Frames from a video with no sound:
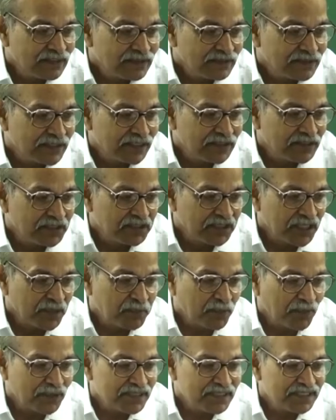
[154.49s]
then theta
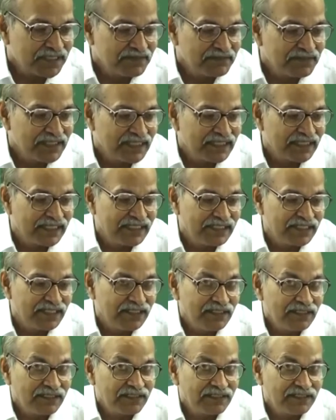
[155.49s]
positive
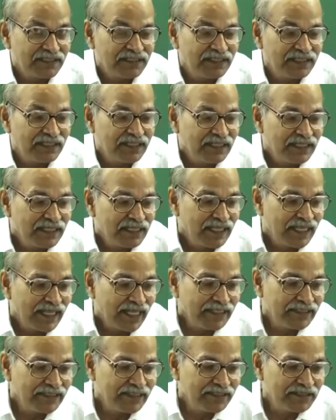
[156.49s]
decreasing,
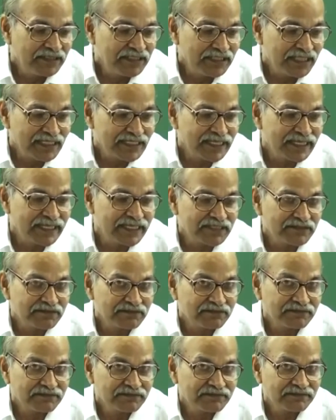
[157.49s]
and then theta
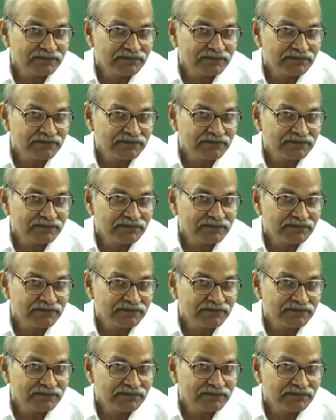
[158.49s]
negative